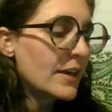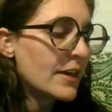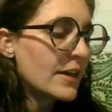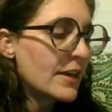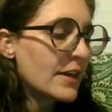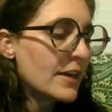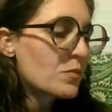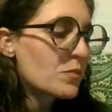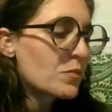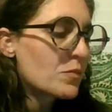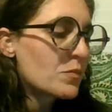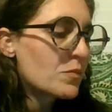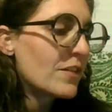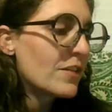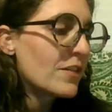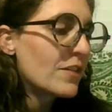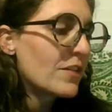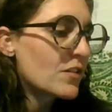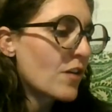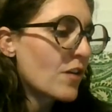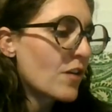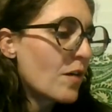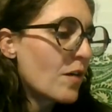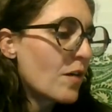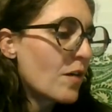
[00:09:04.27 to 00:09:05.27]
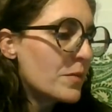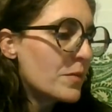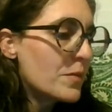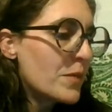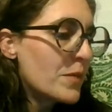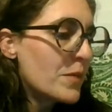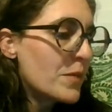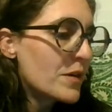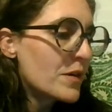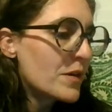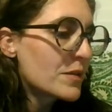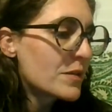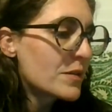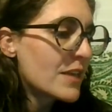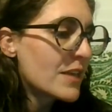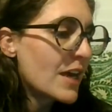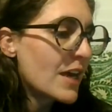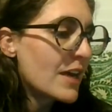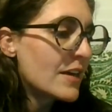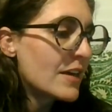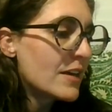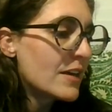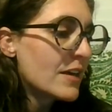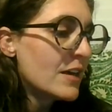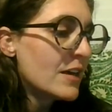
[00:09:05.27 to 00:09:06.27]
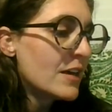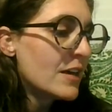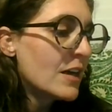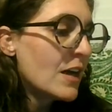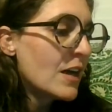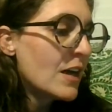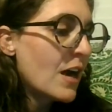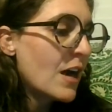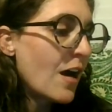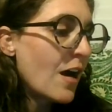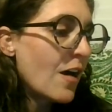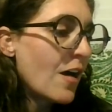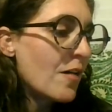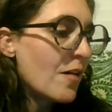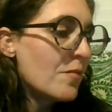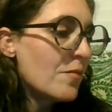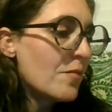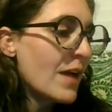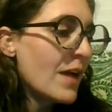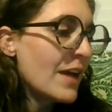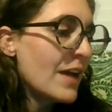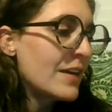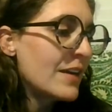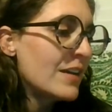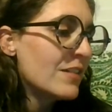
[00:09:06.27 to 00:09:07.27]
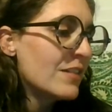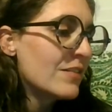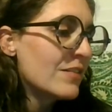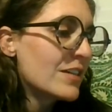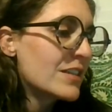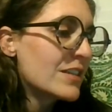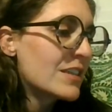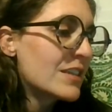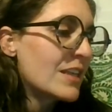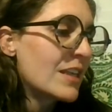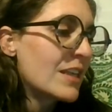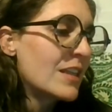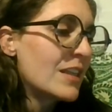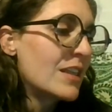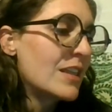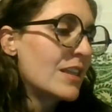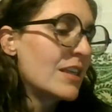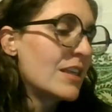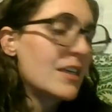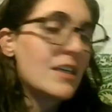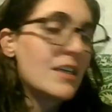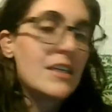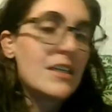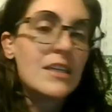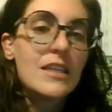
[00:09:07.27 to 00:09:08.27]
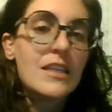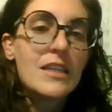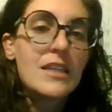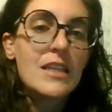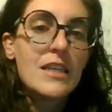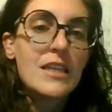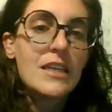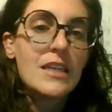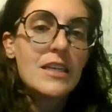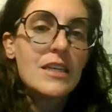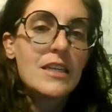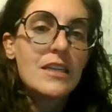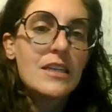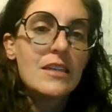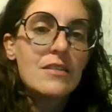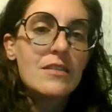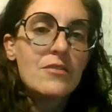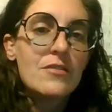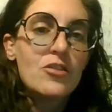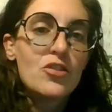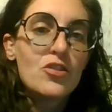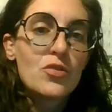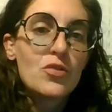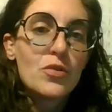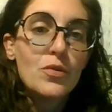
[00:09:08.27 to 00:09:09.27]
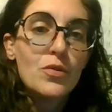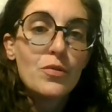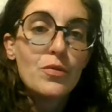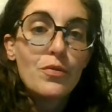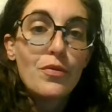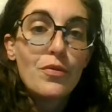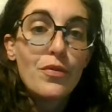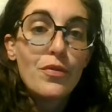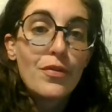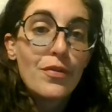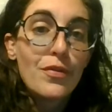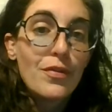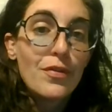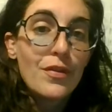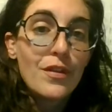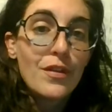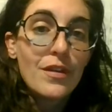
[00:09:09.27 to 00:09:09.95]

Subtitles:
as Professor Hamamoto said, any of us in the truth,